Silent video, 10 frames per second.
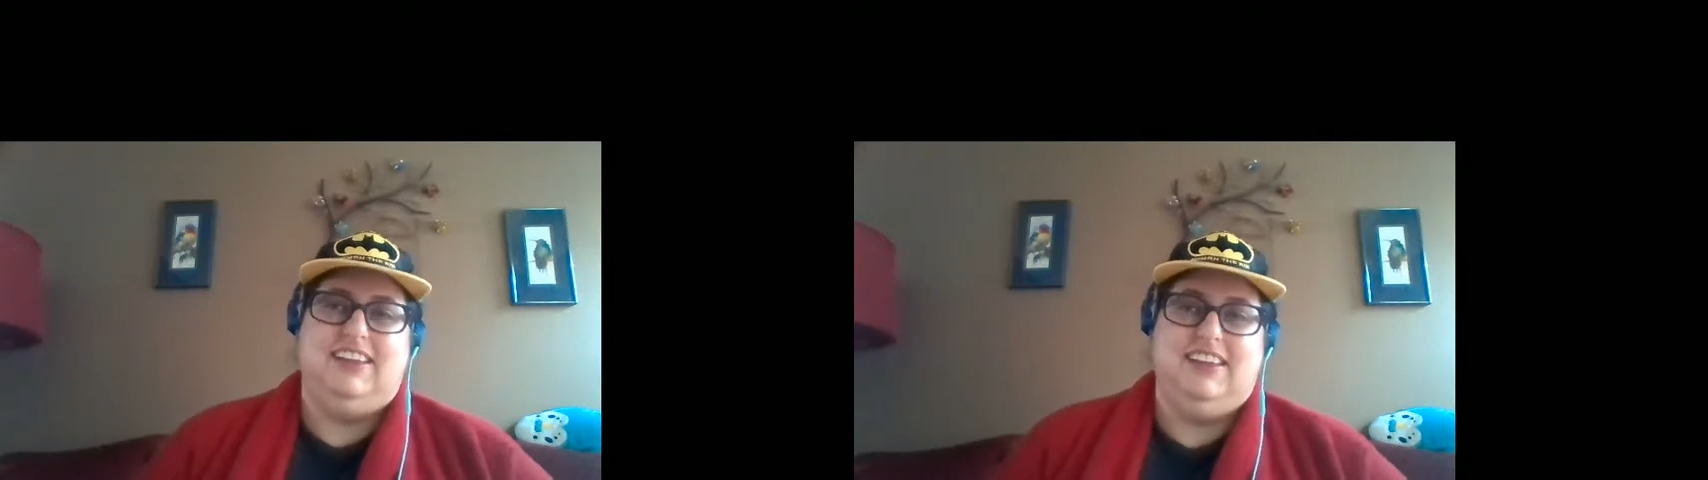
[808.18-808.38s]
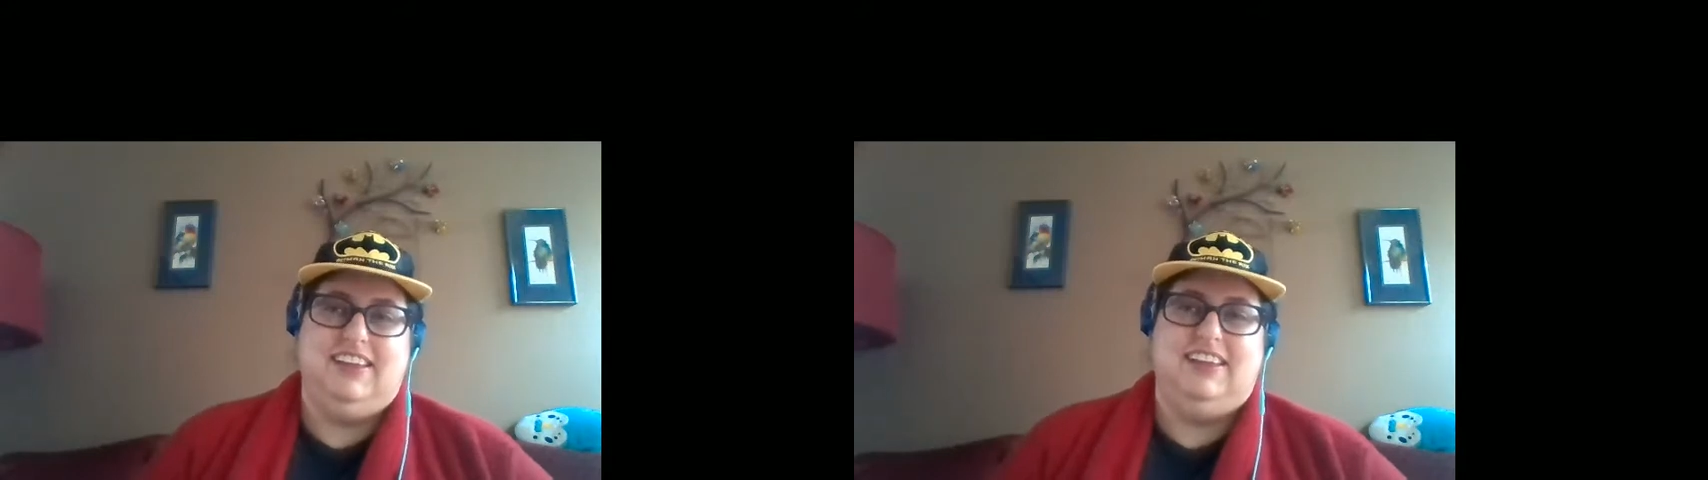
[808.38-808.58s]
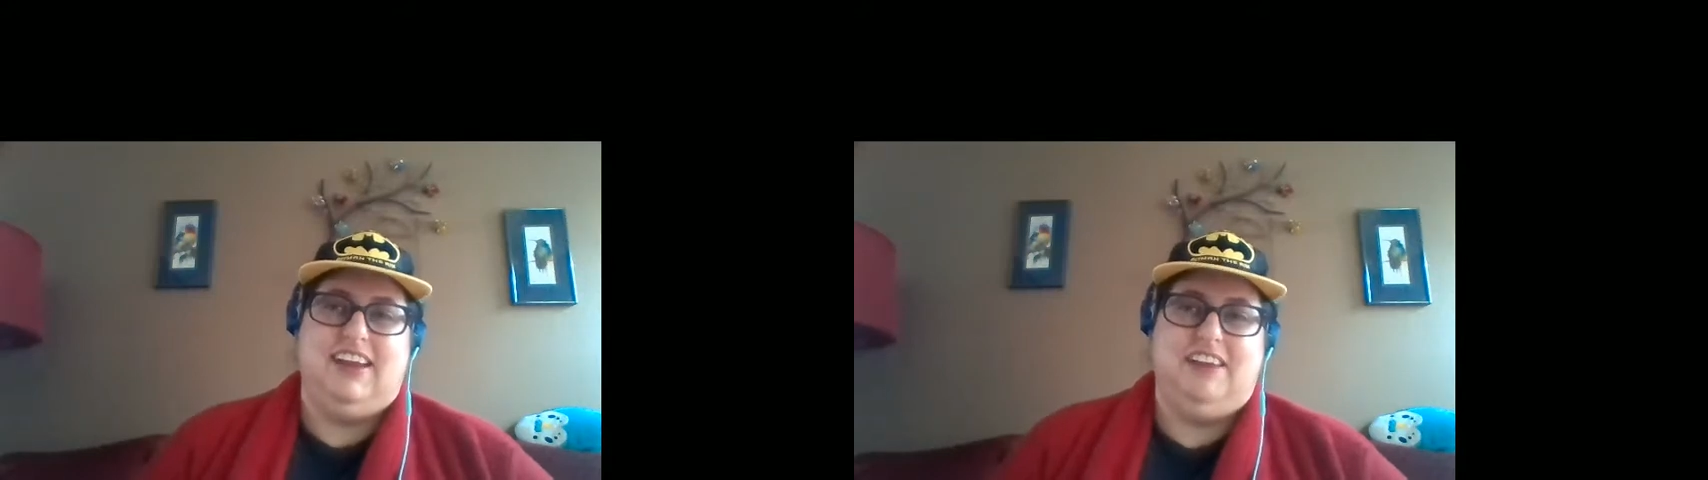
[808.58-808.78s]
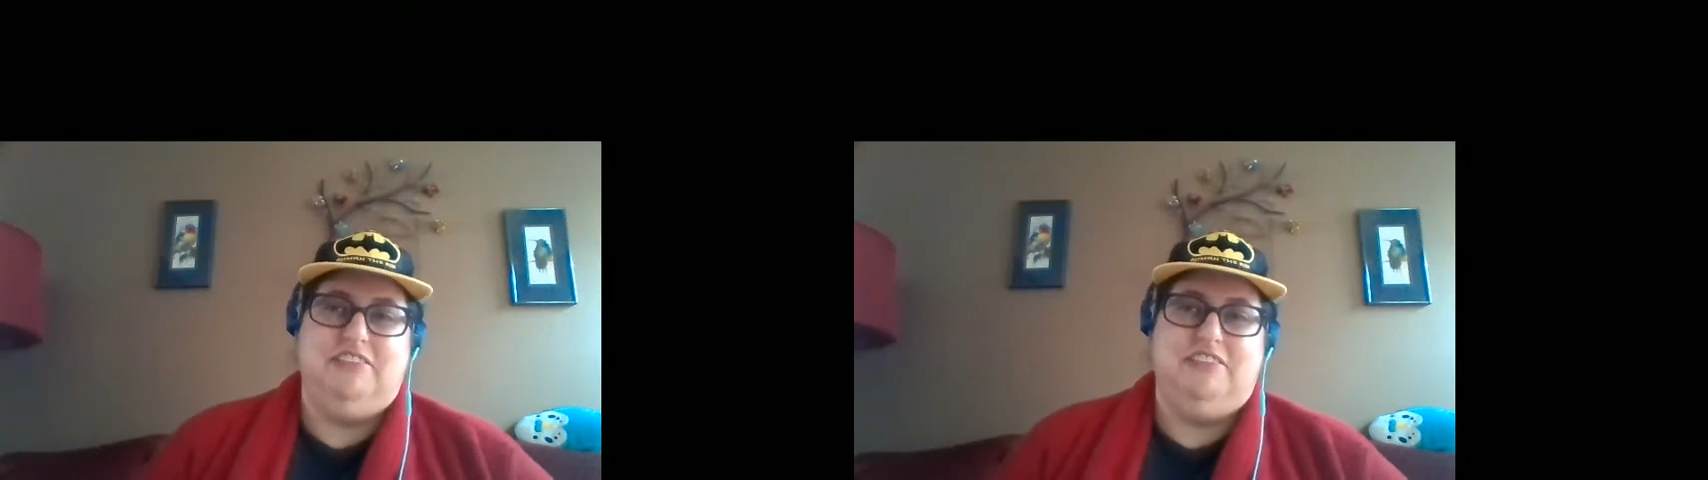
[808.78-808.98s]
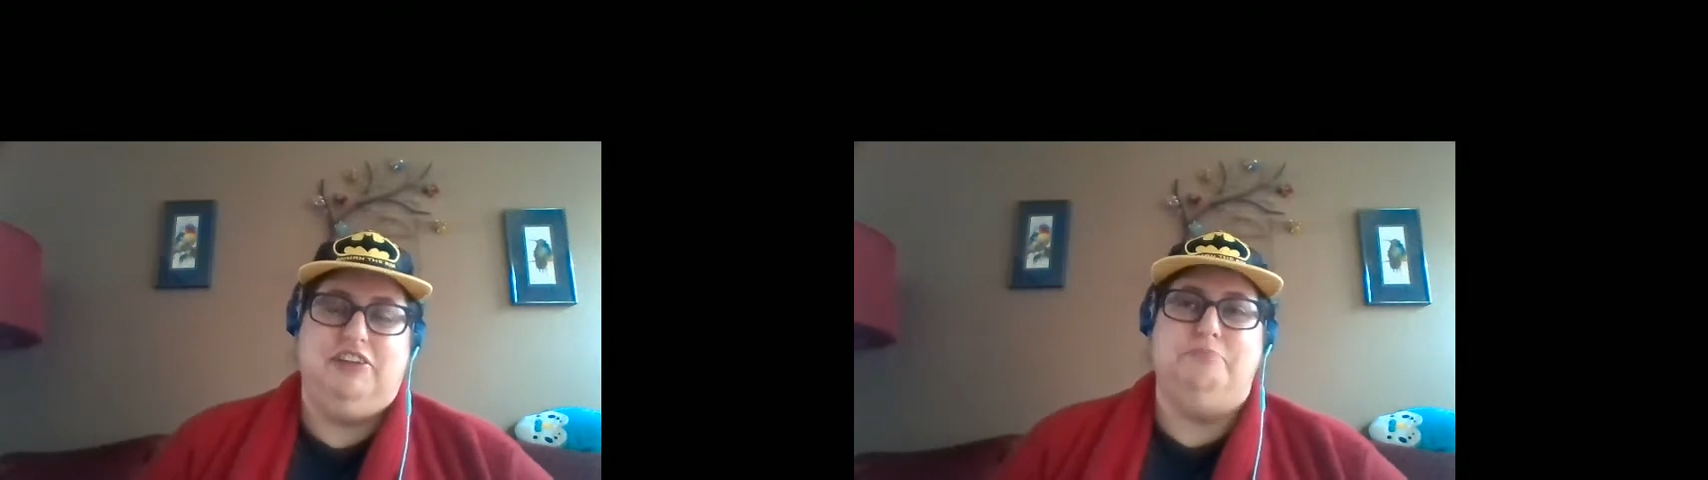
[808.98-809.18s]
I wanted
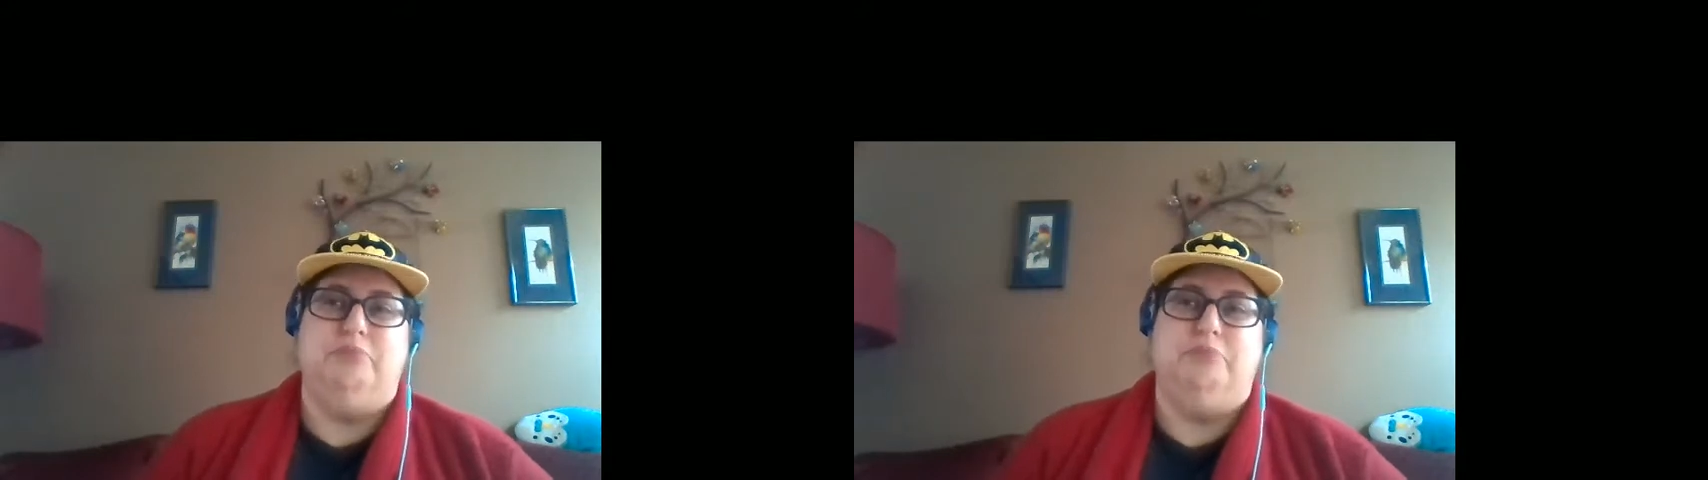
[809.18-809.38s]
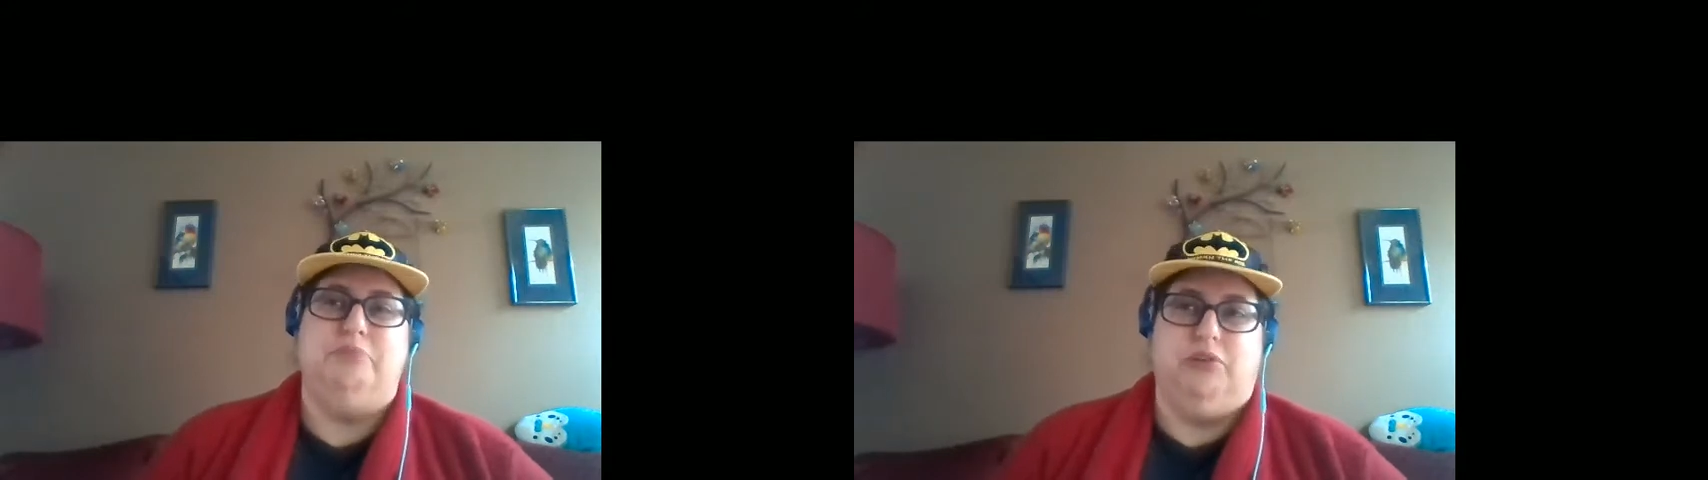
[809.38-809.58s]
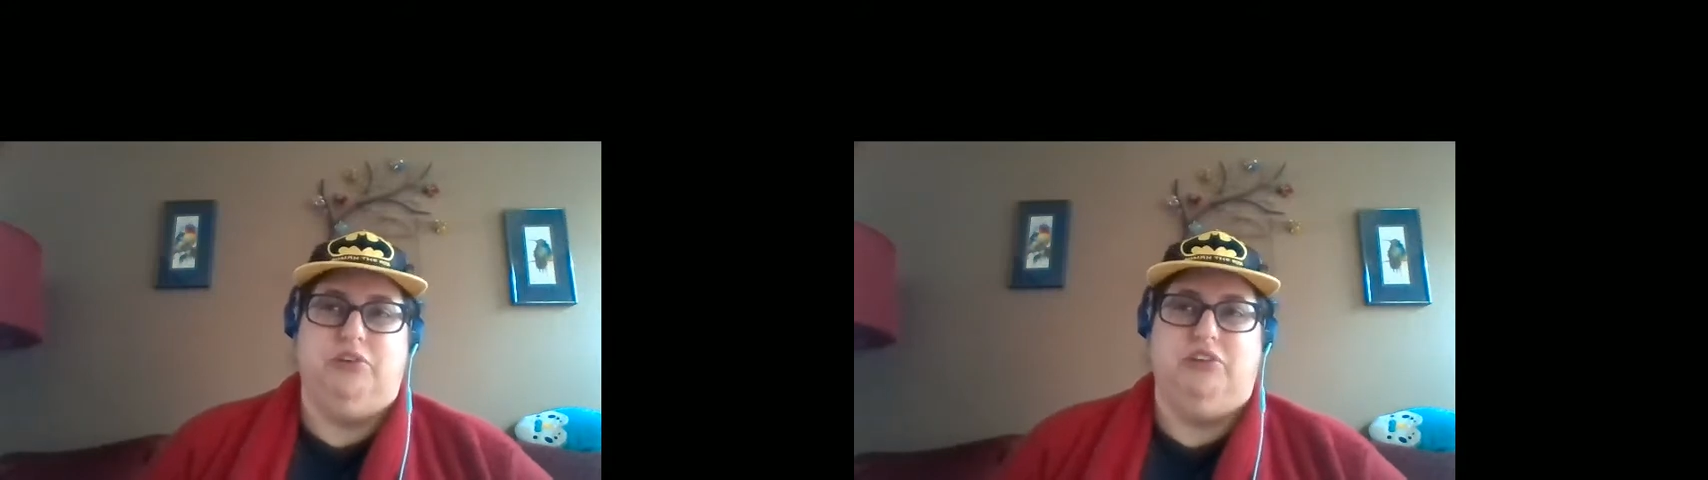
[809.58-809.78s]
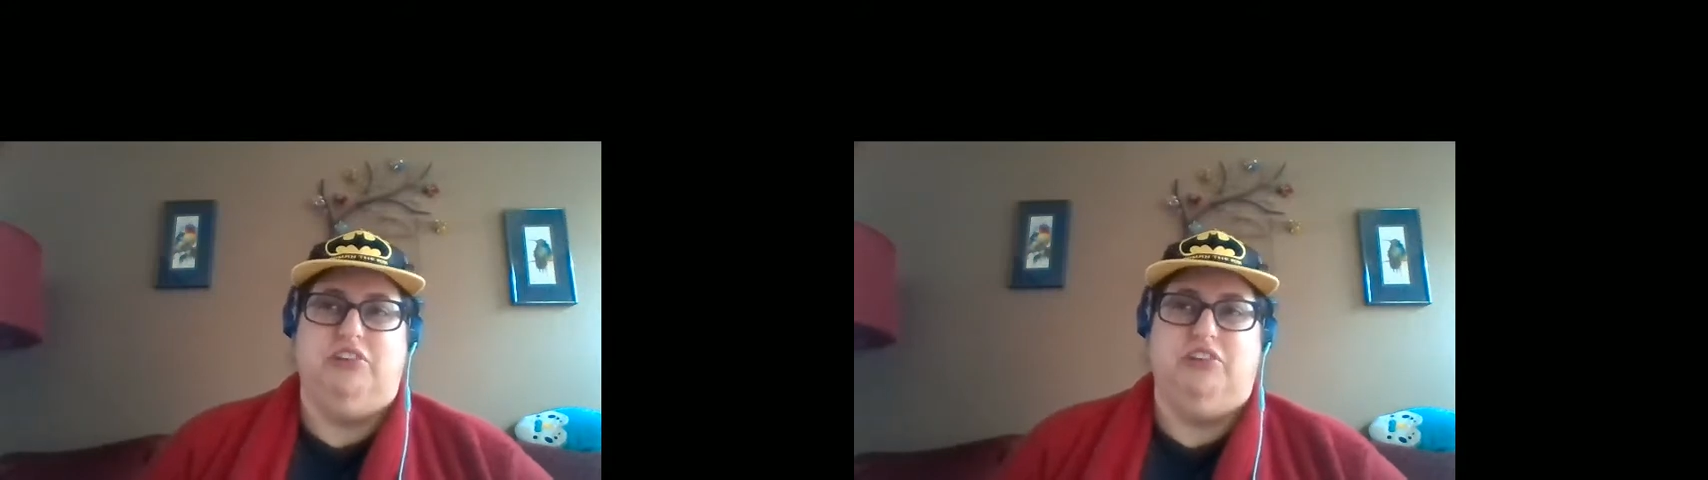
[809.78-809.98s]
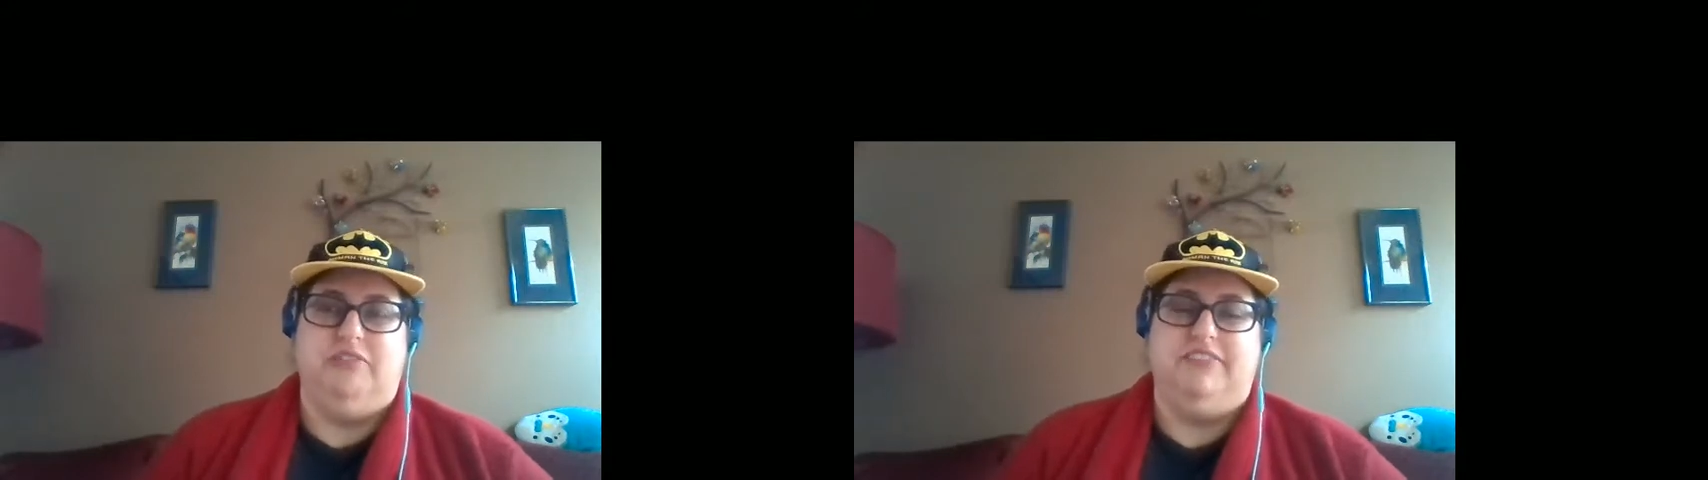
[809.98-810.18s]
to bore her
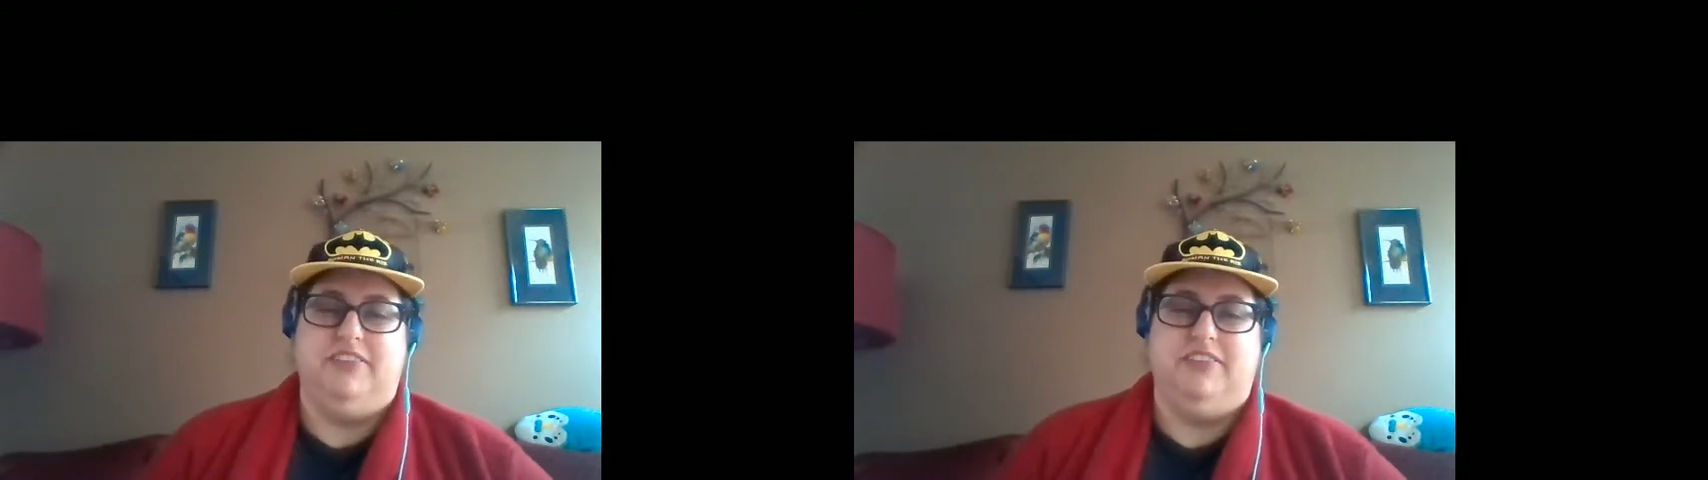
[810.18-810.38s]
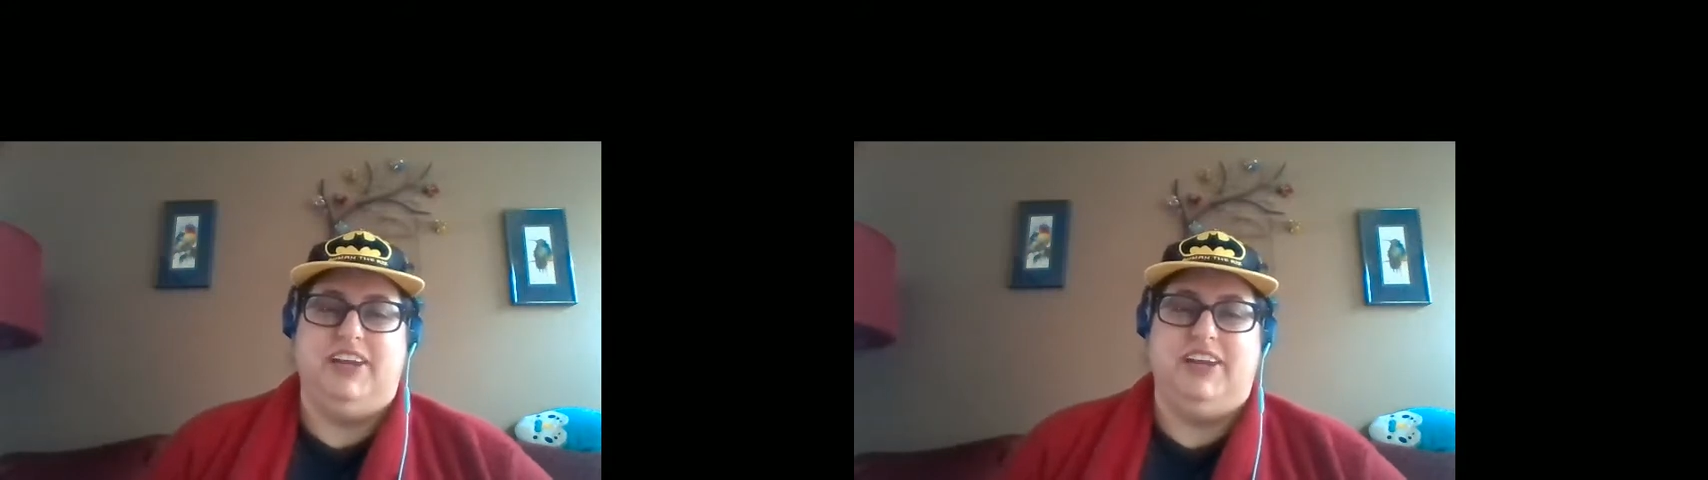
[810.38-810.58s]
away from me.